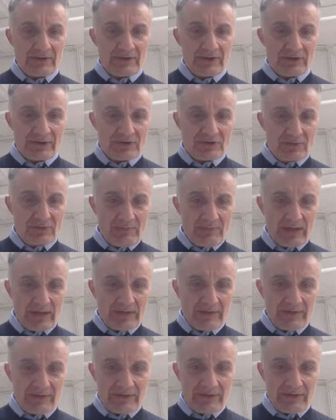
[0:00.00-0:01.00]
John
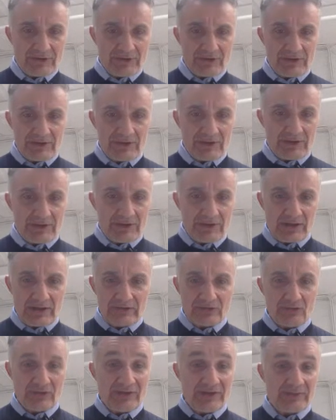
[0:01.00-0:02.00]
Malkovich
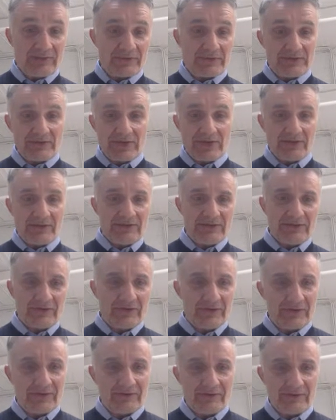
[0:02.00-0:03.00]
got 20%
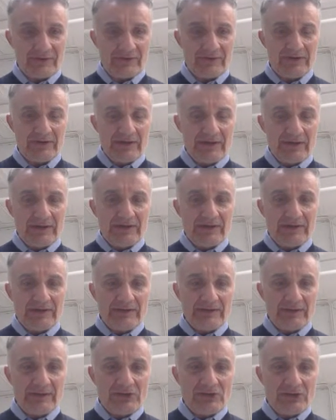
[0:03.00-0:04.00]
of the
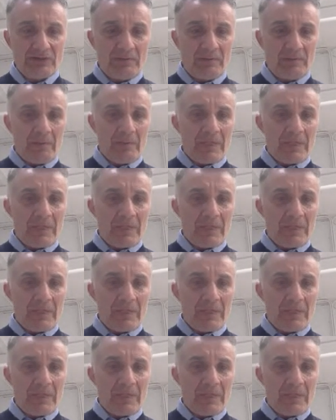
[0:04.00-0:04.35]
attention.